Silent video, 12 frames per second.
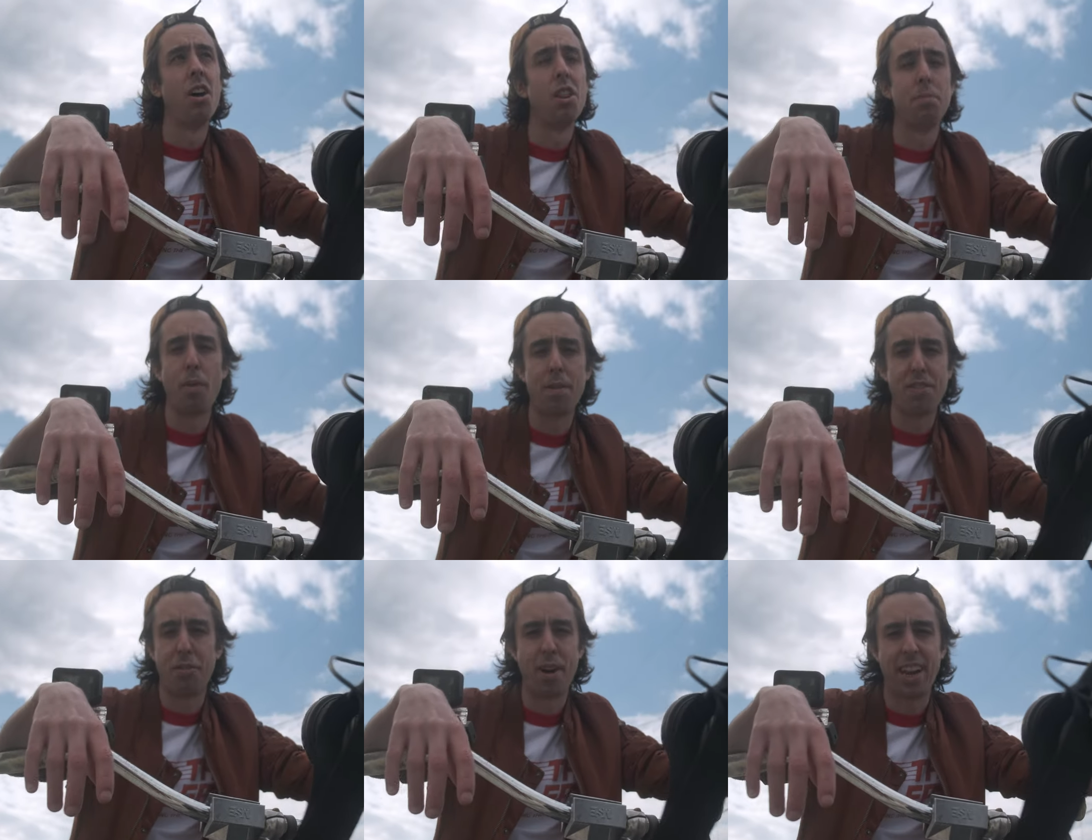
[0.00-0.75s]
The point of
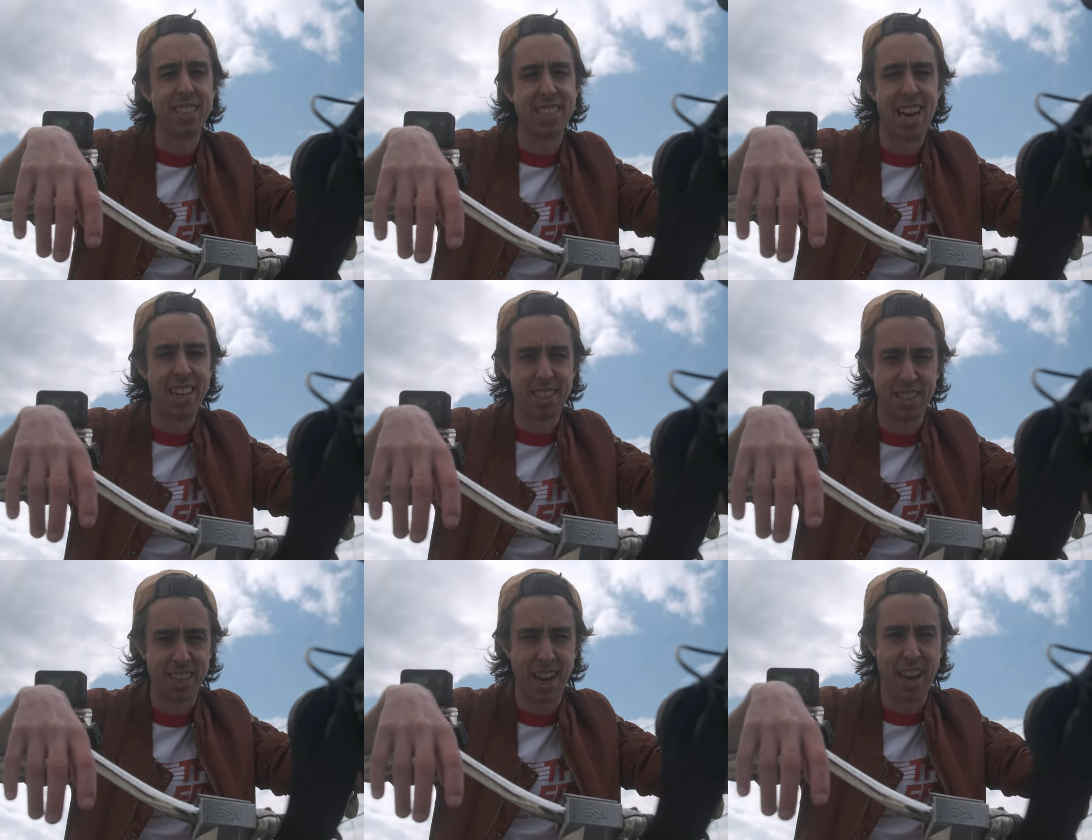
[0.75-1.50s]
this rig is not to
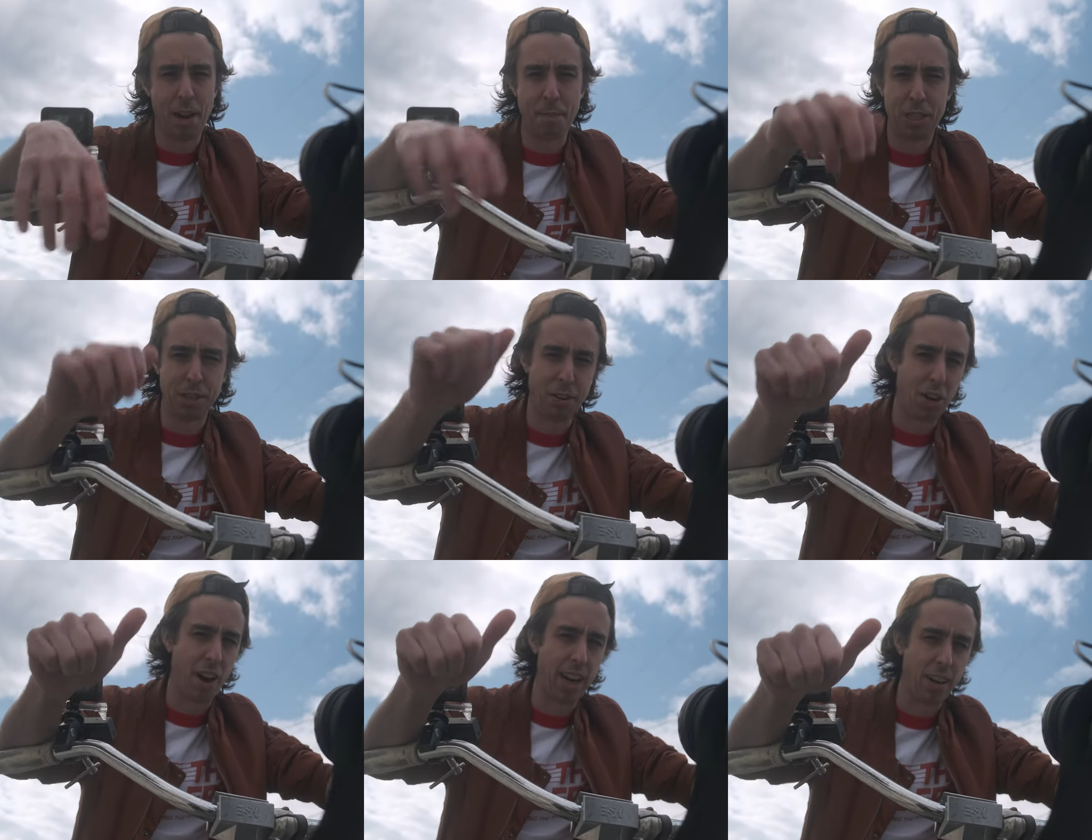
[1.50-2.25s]
say how much of a
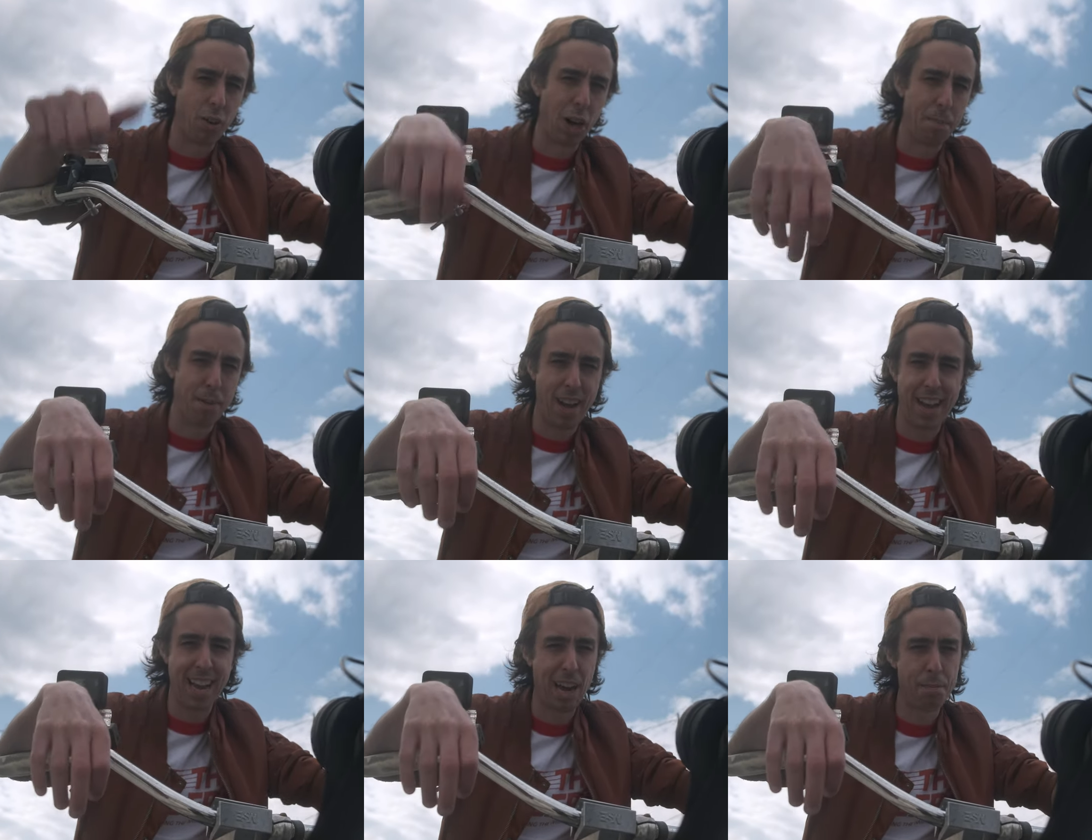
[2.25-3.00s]
great grip I
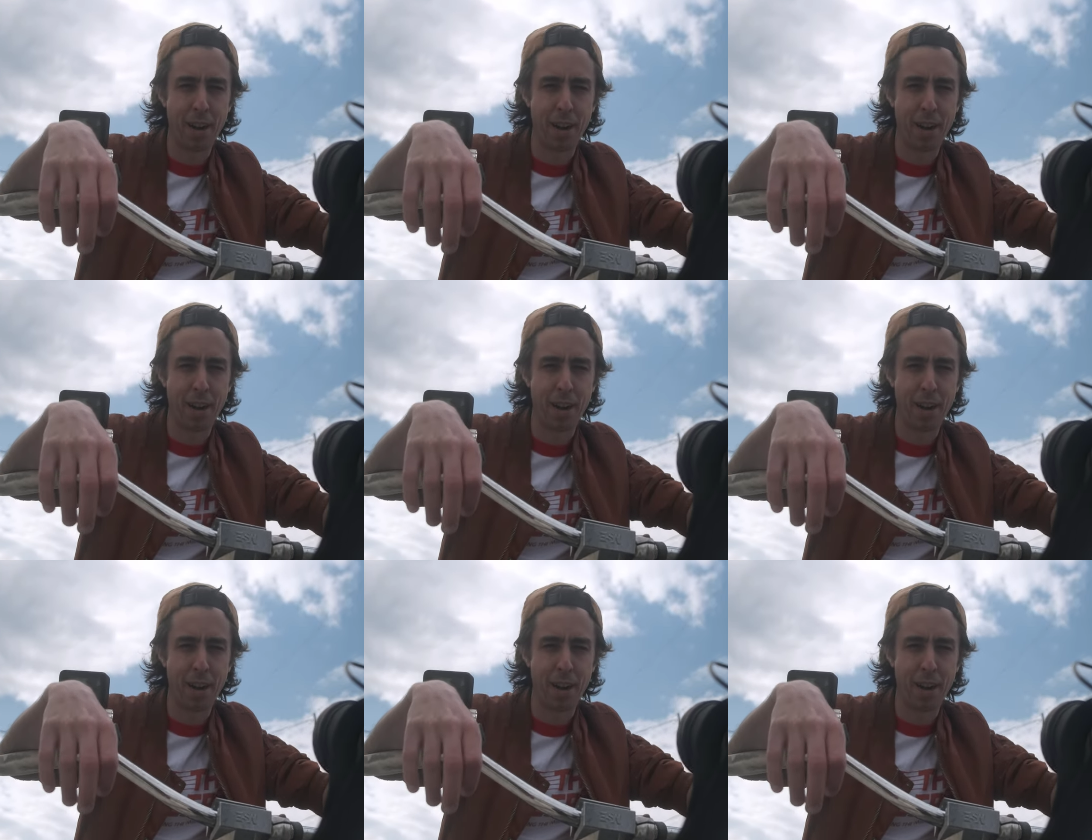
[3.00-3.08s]
am.